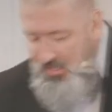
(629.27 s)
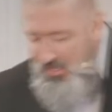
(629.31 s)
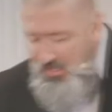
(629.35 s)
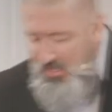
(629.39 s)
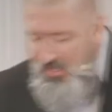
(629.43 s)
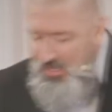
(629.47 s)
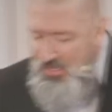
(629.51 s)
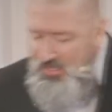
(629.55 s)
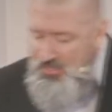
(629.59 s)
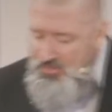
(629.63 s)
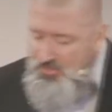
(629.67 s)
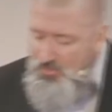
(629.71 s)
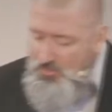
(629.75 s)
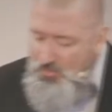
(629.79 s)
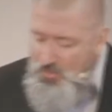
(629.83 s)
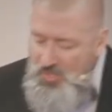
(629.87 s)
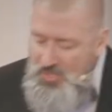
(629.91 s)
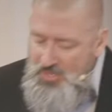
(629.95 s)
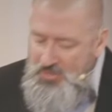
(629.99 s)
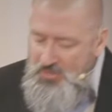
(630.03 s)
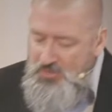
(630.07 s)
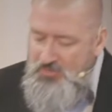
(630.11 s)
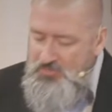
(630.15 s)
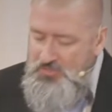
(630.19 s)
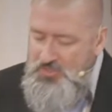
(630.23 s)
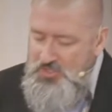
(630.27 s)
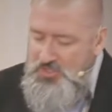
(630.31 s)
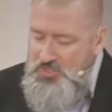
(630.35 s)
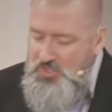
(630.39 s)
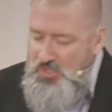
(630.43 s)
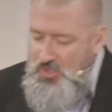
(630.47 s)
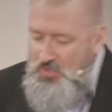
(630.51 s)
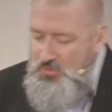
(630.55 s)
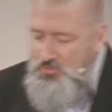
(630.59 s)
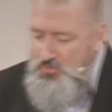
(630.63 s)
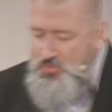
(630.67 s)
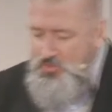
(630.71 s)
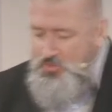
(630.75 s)
the writer of the
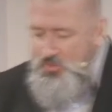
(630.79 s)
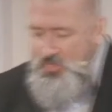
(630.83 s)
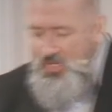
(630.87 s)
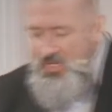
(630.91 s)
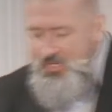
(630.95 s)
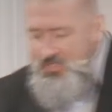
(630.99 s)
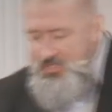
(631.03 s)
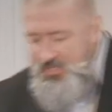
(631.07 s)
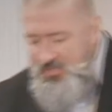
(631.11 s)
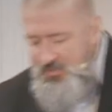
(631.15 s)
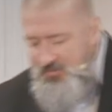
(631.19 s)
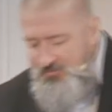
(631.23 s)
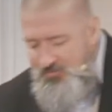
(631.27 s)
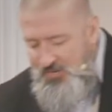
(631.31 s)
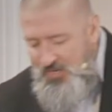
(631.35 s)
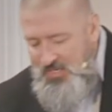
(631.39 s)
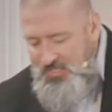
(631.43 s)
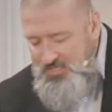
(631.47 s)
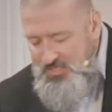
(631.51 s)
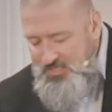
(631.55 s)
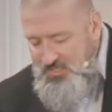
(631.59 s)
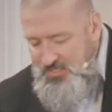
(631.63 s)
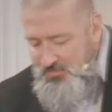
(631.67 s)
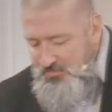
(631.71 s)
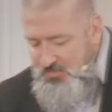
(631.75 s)
Psalms identifies